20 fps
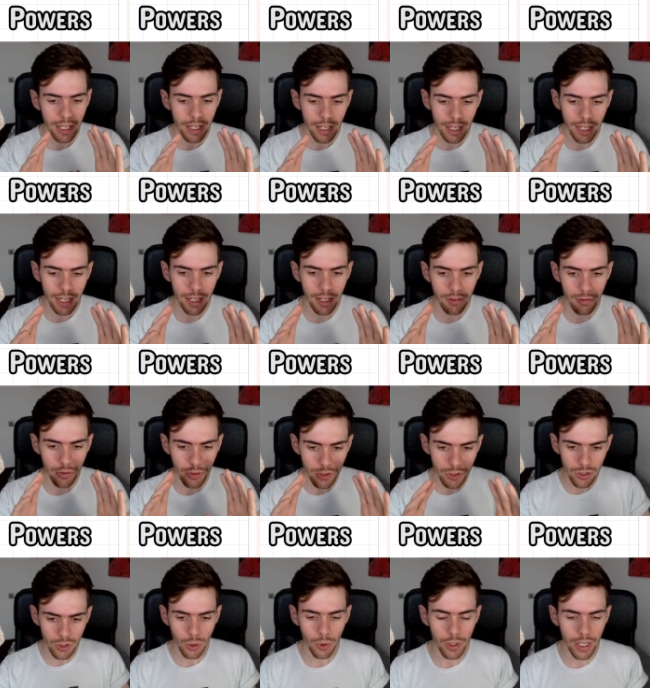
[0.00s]
uh,
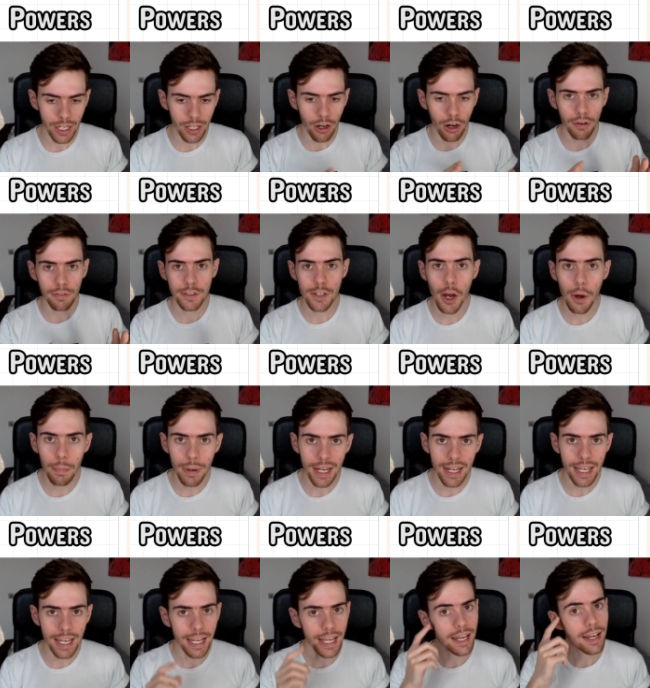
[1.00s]
talking off
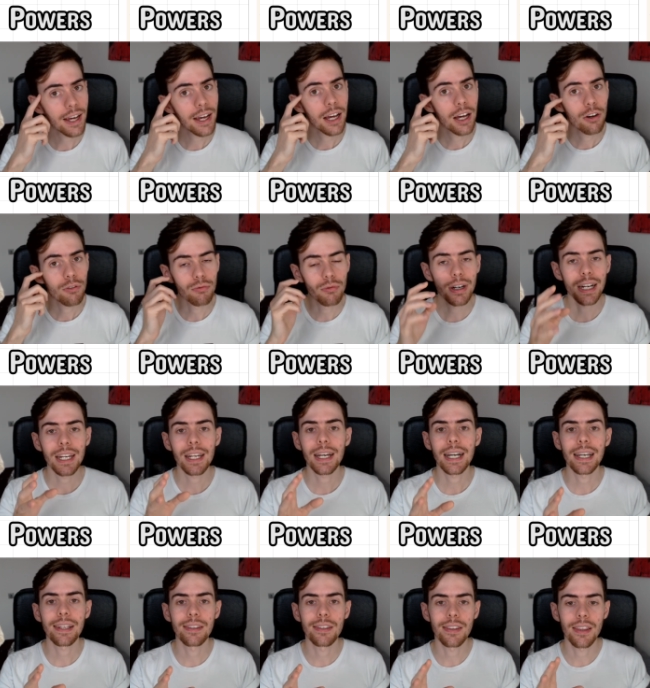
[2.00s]
topic here,
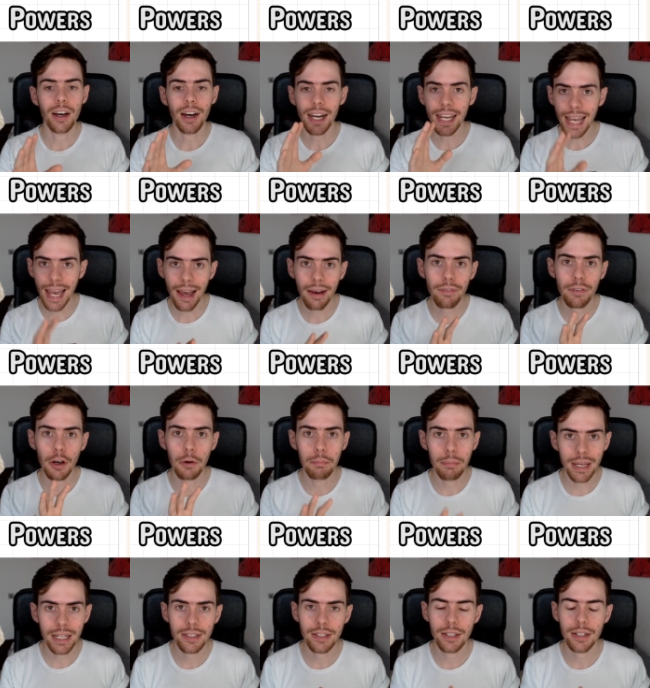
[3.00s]
realize that I have
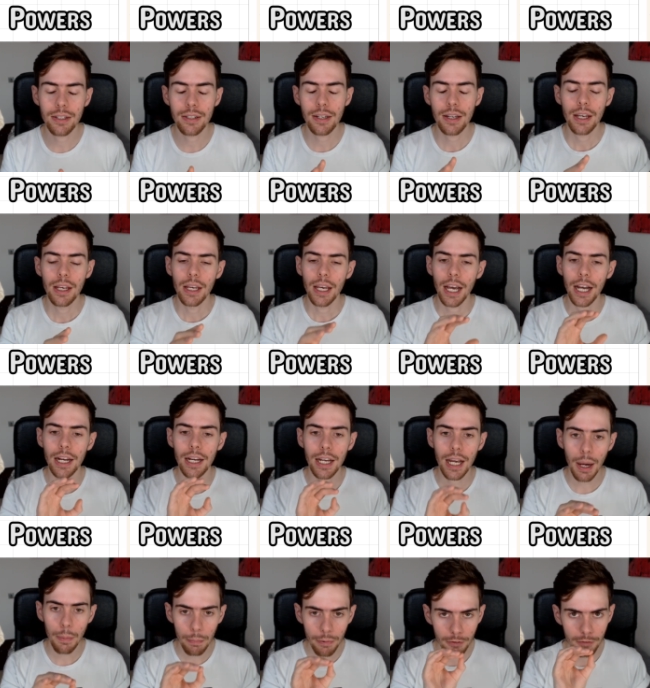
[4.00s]
omitted a
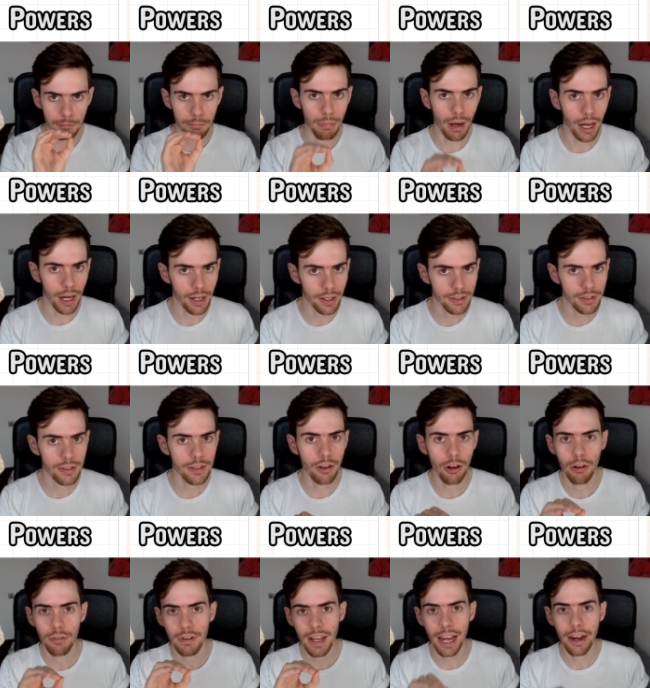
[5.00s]
couple of parts
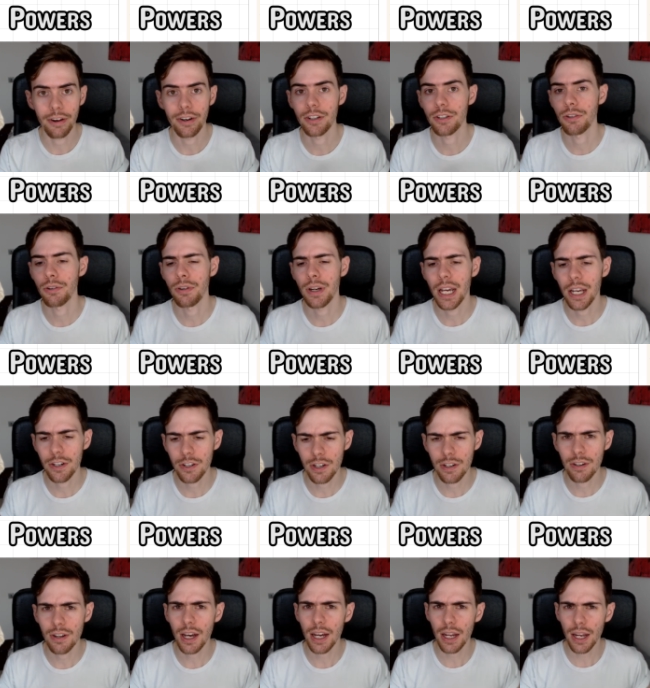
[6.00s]
of character
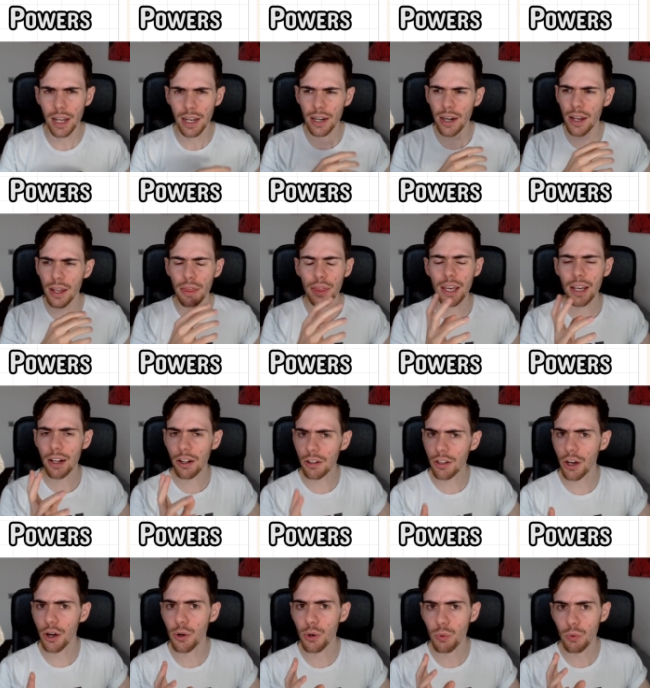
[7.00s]
creation, and I think I'll
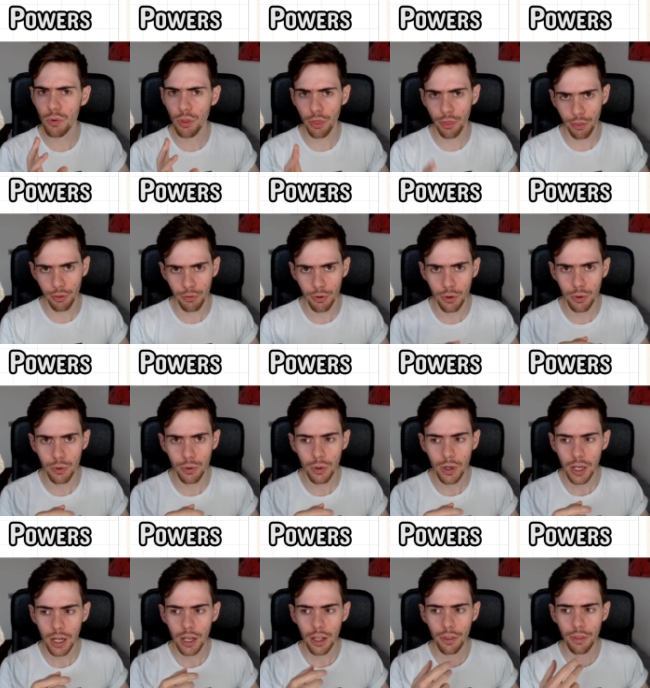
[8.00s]
go through
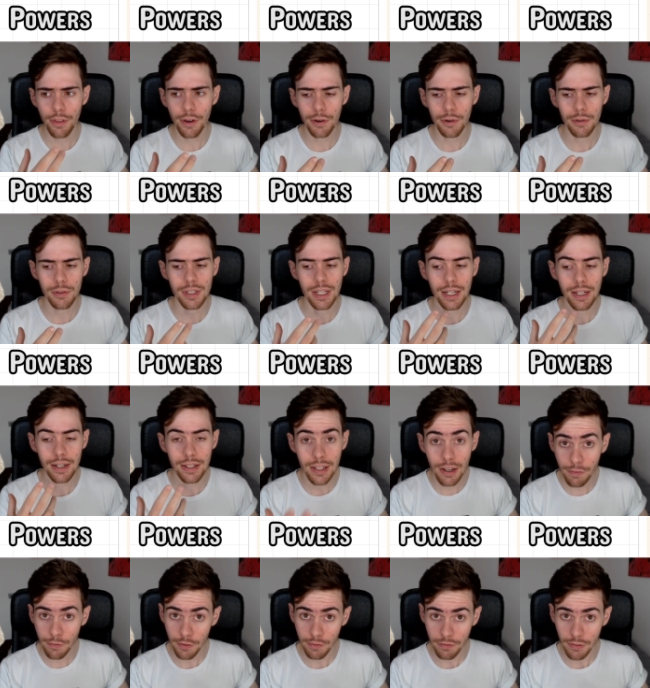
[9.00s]
those in a
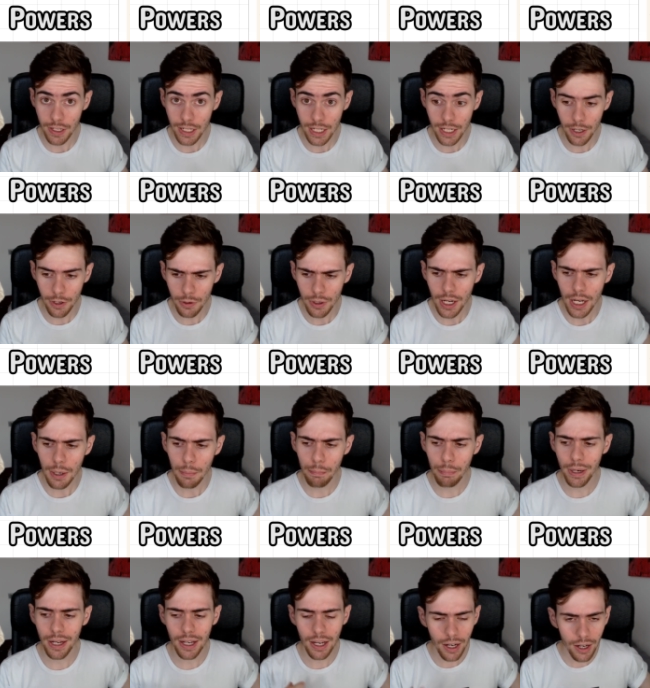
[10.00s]
different video
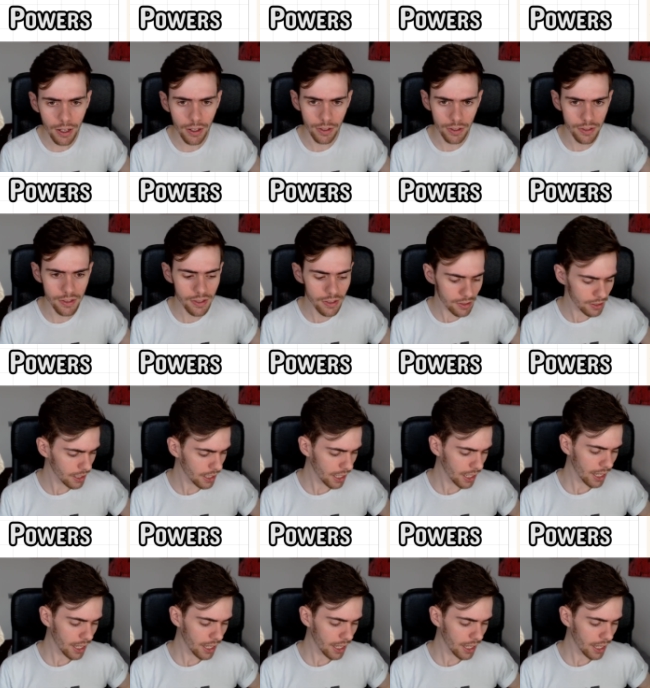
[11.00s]
because